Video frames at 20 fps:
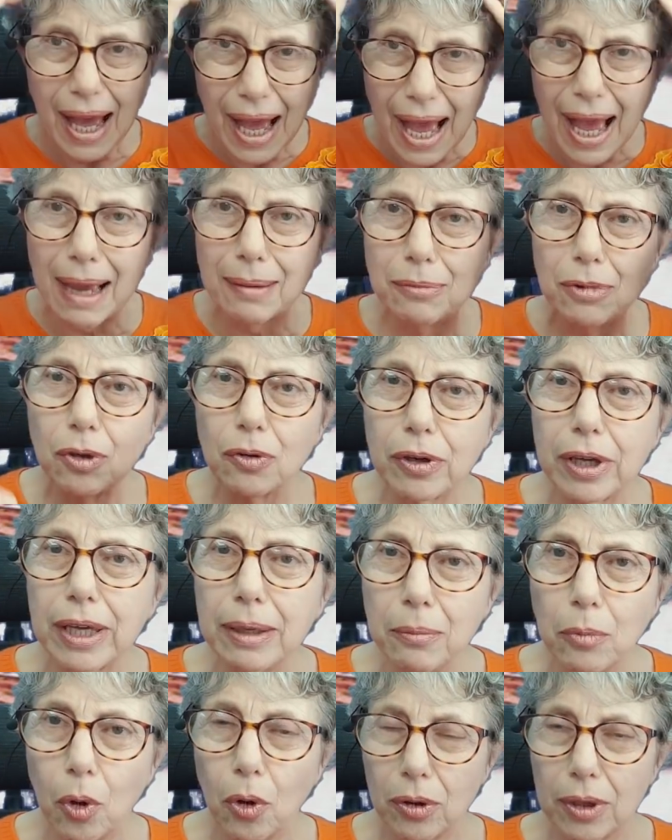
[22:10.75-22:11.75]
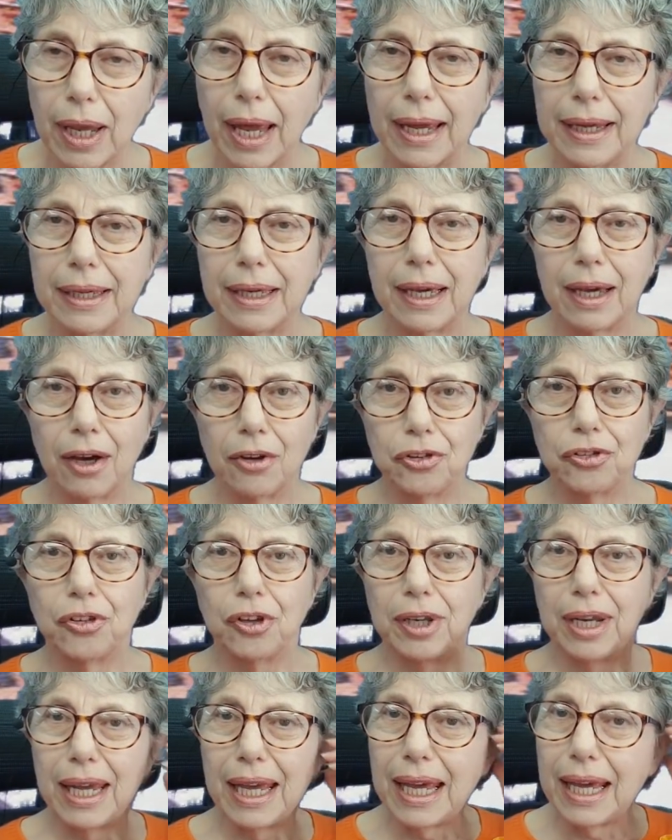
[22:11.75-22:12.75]
I'm looking more like
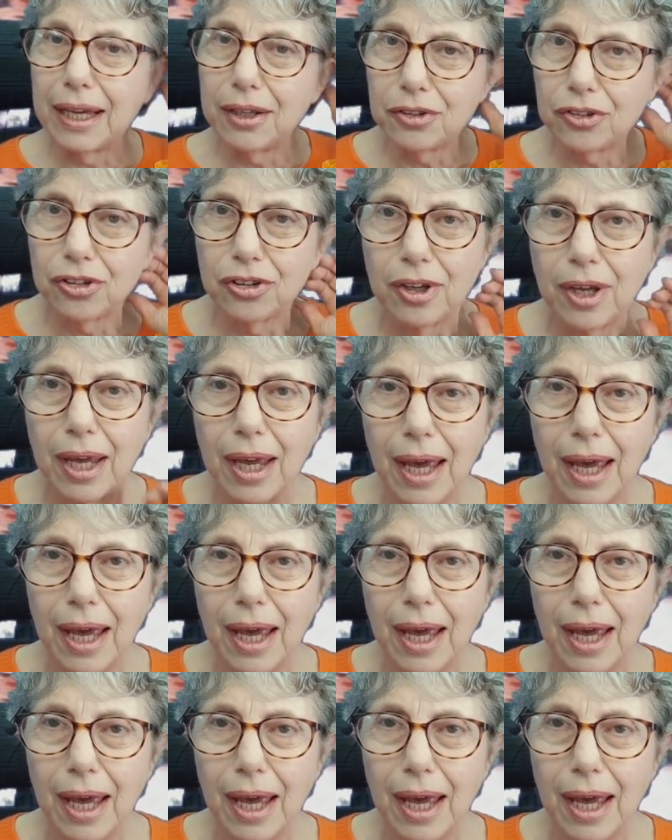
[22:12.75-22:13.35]
Cousin It